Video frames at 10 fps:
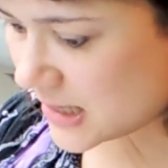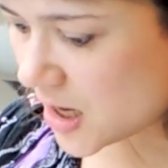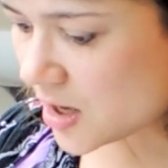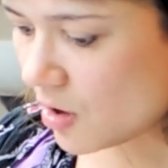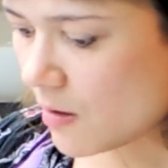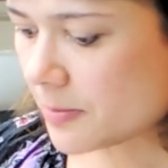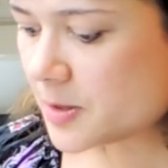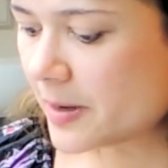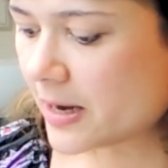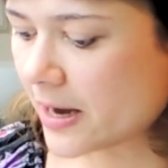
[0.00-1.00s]
did I grow up
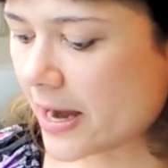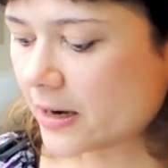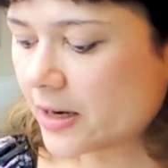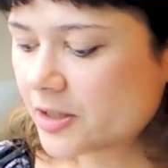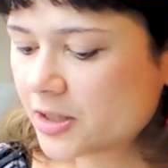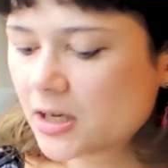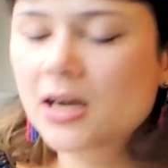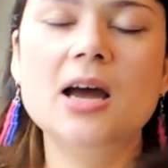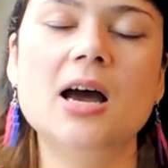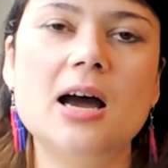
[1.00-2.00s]
speaking English?
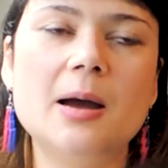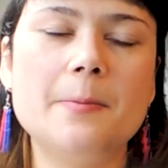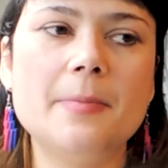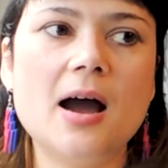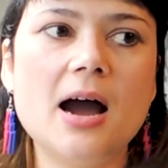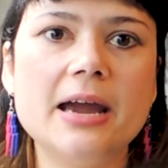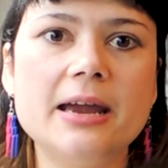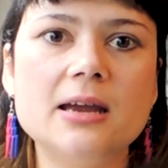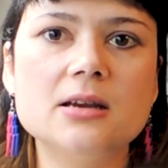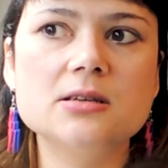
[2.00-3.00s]

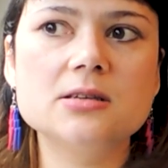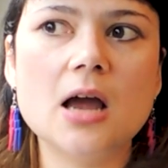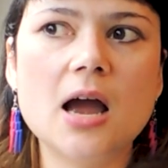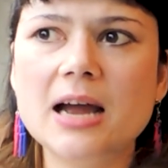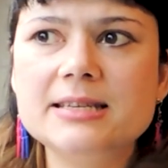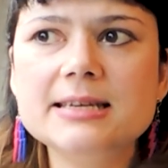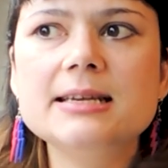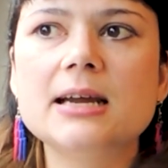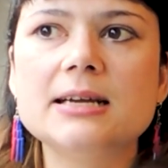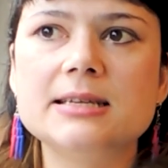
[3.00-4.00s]
I
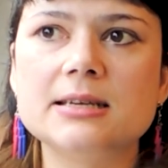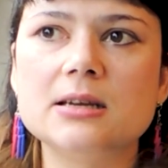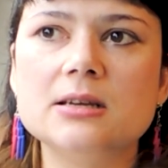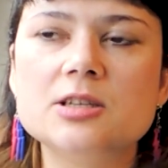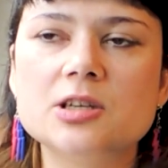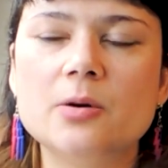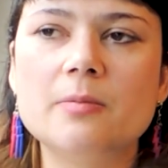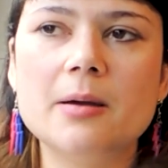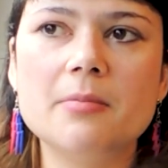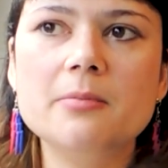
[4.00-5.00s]
did and I didn't. So
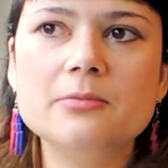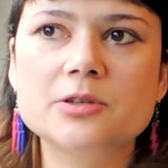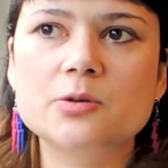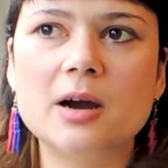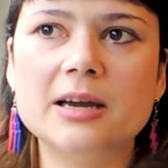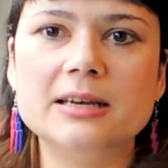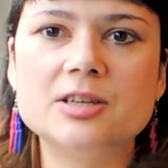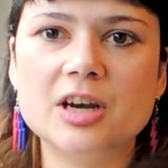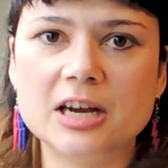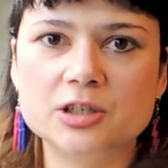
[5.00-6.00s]
my mum was quite
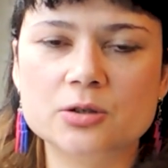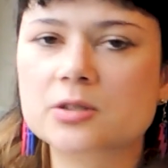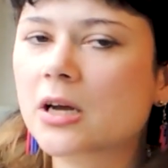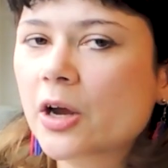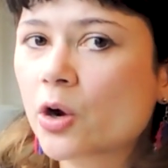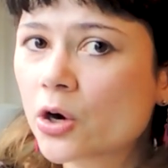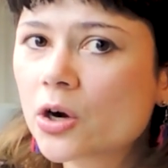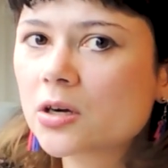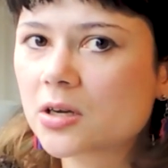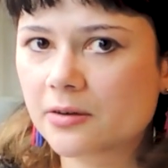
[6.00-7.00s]
international, so I
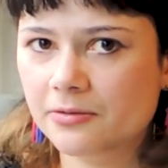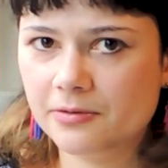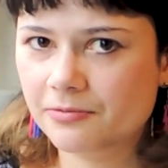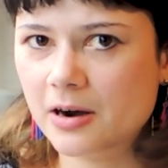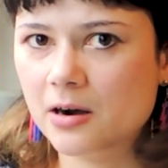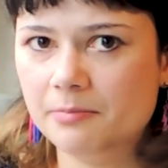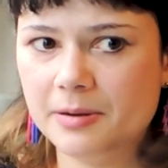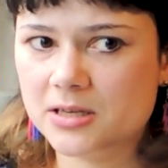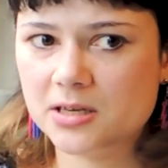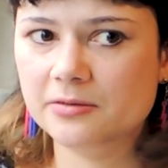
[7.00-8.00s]
heard a fair
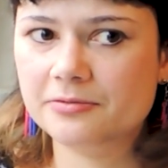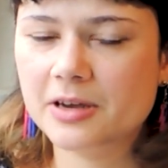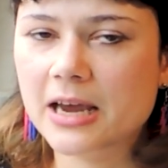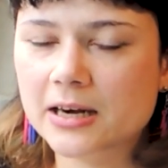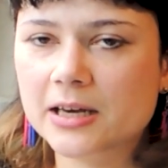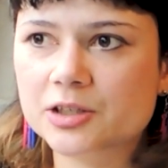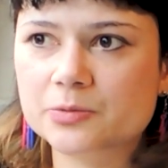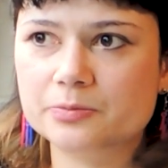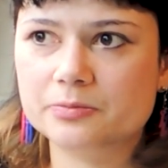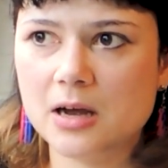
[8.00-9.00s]
bit of
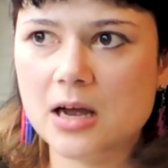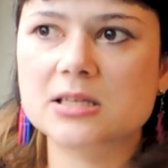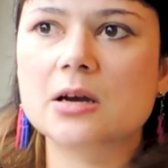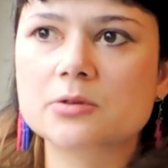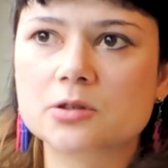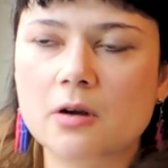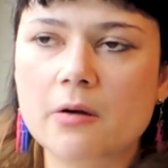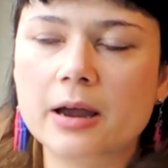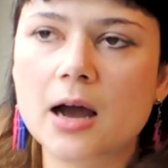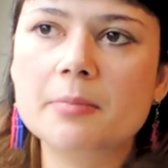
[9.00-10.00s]
English as I was
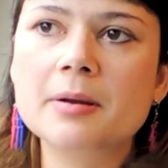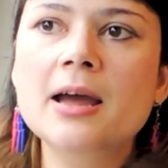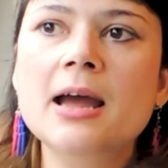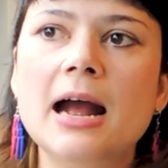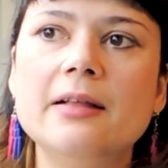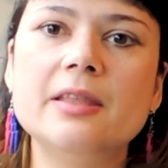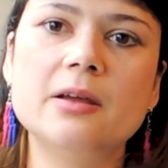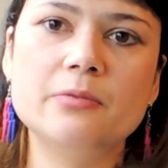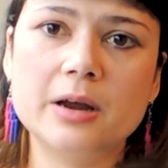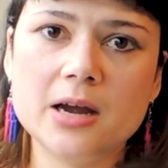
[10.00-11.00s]
growing up. And
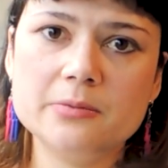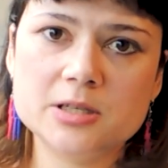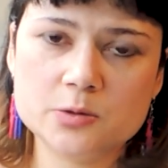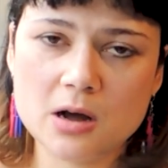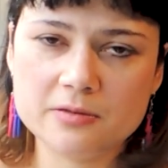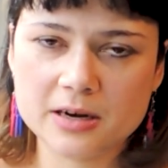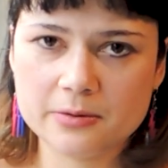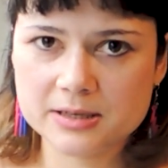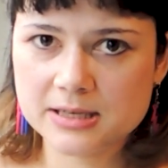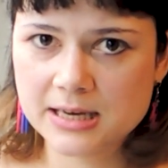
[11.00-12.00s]
then when I was 12 and
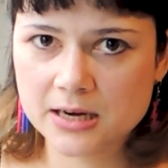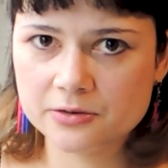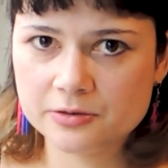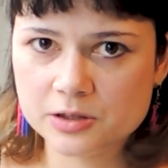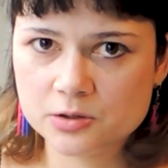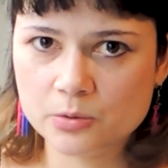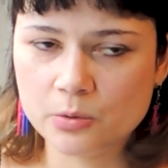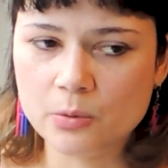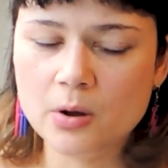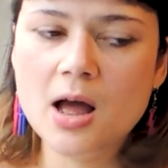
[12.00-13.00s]
I went to secondary
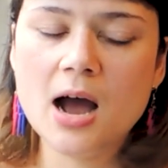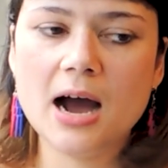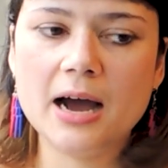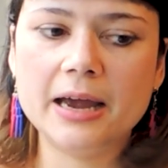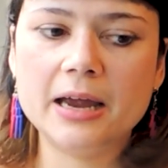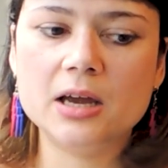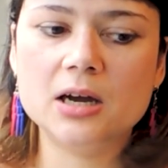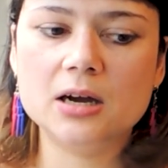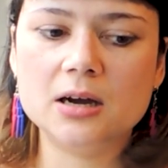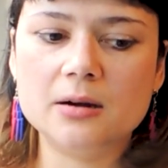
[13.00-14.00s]
school, I